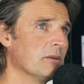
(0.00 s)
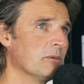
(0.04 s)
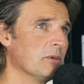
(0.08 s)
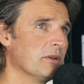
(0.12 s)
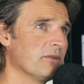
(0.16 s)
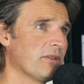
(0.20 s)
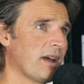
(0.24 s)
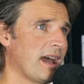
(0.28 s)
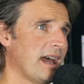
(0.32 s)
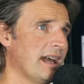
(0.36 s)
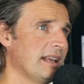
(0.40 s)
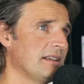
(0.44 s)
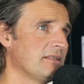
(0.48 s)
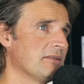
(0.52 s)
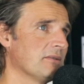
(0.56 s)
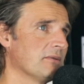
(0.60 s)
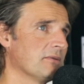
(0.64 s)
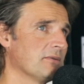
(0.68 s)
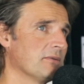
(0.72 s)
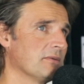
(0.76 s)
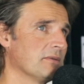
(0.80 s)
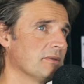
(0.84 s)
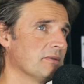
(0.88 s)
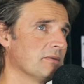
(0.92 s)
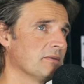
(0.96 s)
we've had
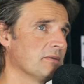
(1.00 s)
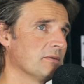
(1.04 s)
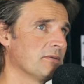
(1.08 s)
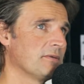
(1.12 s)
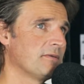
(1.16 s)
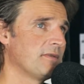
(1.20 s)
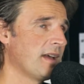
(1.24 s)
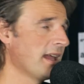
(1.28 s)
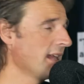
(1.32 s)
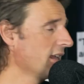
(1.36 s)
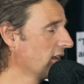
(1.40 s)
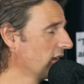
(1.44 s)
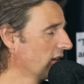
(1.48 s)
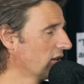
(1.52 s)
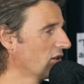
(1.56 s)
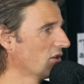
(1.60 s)
fake